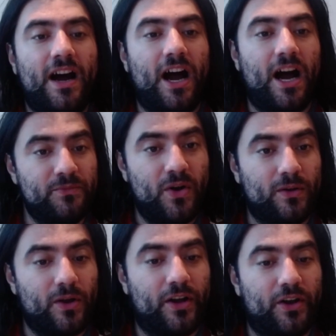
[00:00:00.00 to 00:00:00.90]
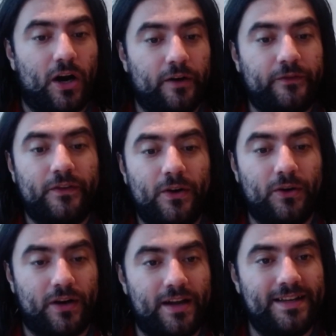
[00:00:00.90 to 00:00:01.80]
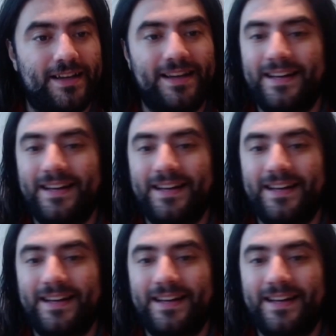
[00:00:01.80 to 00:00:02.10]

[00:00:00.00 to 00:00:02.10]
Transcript: I'm not logging off, alright?